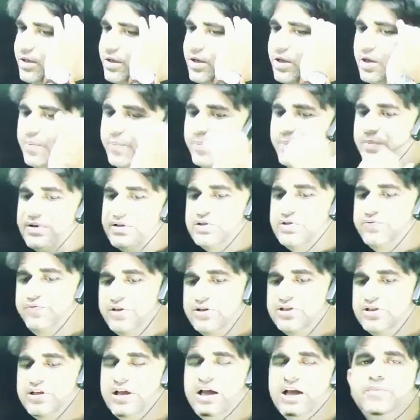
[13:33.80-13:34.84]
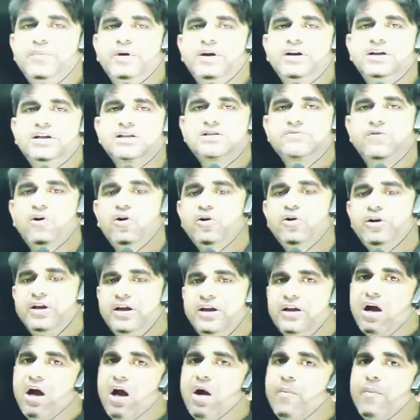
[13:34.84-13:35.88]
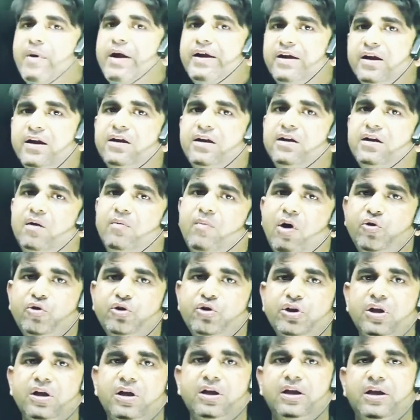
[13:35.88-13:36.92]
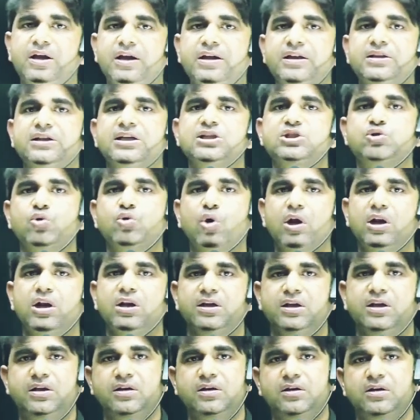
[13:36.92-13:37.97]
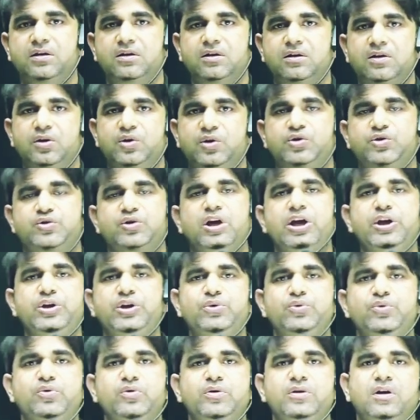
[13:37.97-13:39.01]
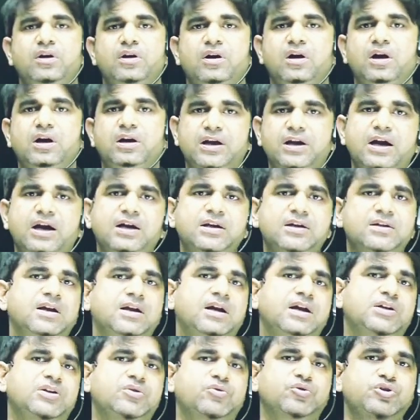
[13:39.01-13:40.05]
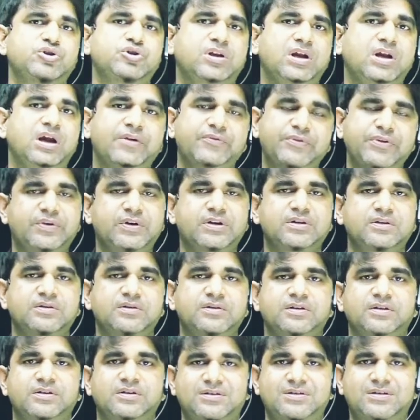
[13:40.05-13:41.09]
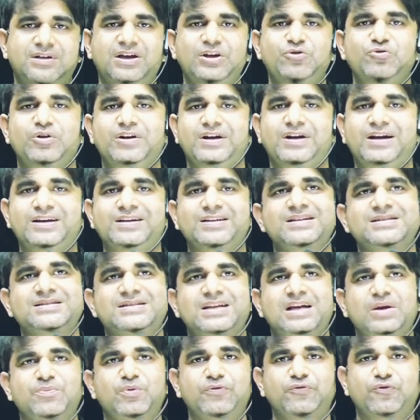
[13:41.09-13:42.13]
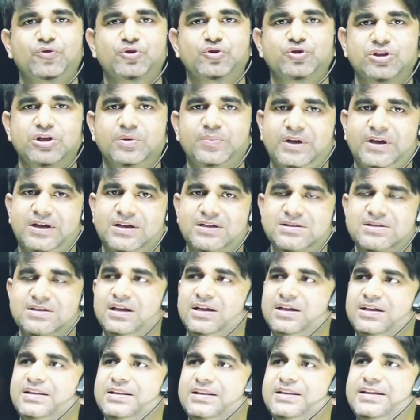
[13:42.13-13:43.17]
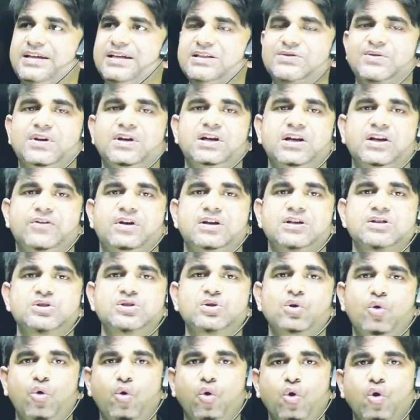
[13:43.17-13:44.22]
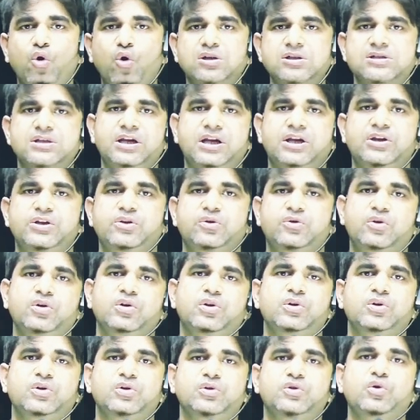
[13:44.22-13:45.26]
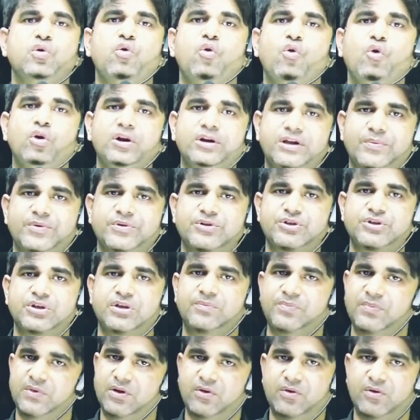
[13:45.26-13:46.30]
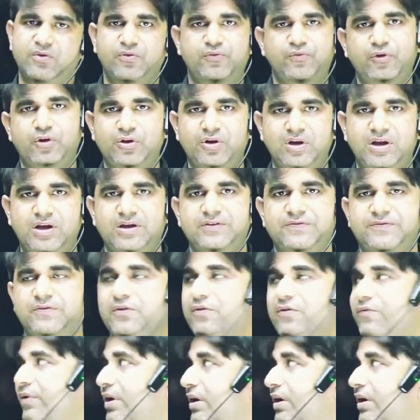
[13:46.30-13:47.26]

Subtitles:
means which element is found in abundant amount in the soil layer. Try to attend that question, everyone. Try to attend these type of question, because these will revise the whole scenario, the whole chemistry for your life. Well,